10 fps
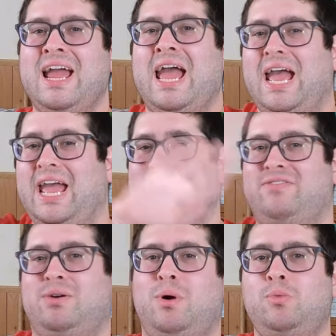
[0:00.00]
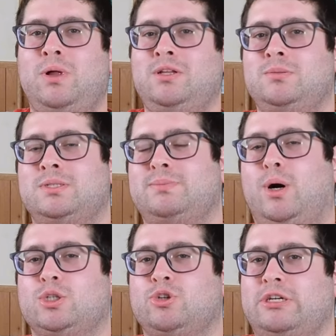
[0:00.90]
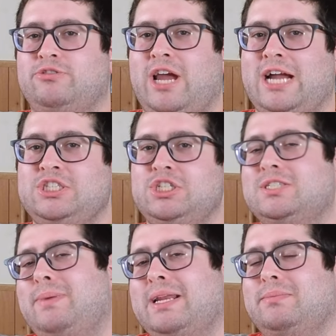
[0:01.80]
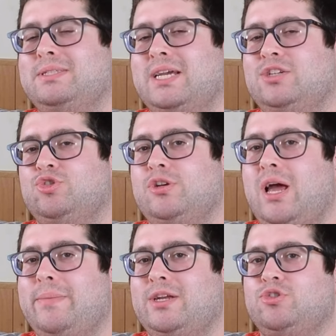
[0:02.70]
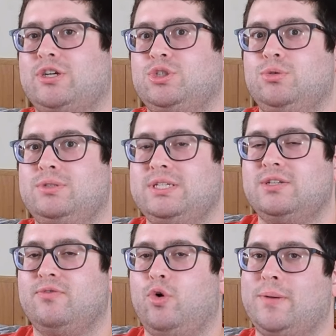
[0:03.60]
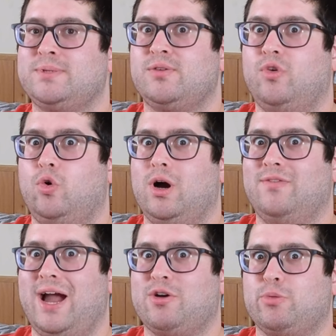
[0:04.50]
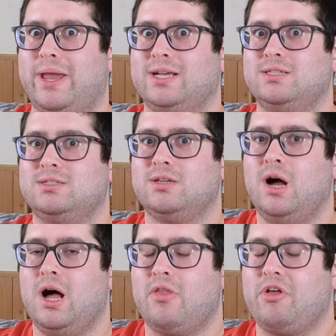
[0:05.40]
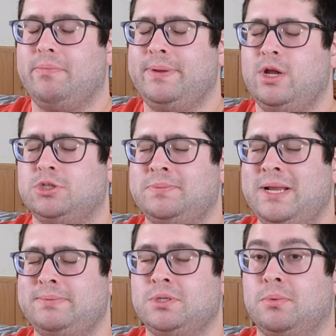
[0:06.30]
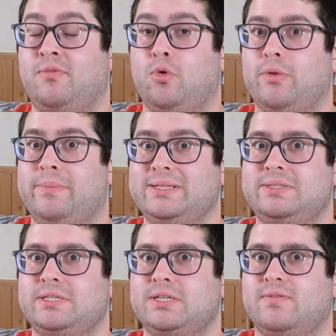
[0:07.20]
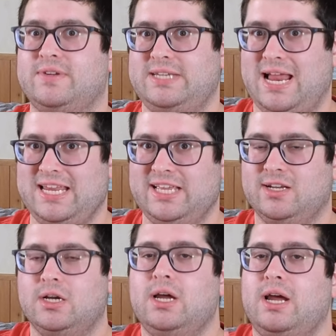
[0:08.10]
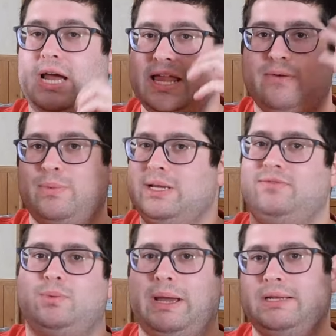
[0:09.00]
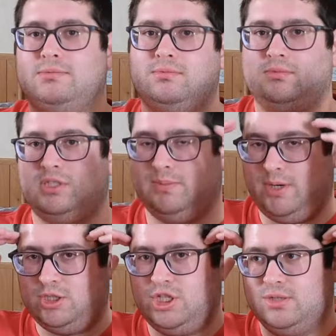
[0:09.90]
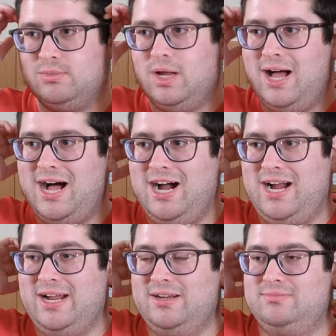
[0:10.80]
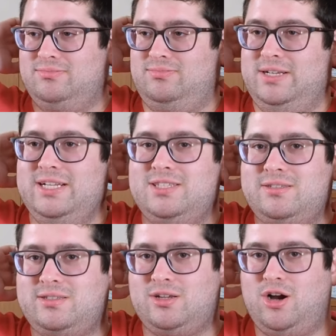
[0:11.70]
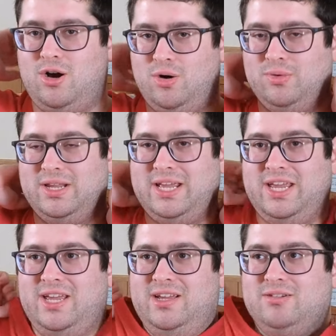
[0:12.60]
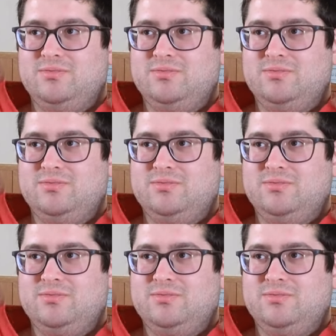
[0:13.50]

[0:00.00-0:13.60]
Hey everyone, welcome to Small Screen Reactions. My name is Andrew and I'm here to react to Season 4, Episode 4 of Outer Banks, the penultimate episode before the mid-season finale. And then we have to wait till part 2. I, it's only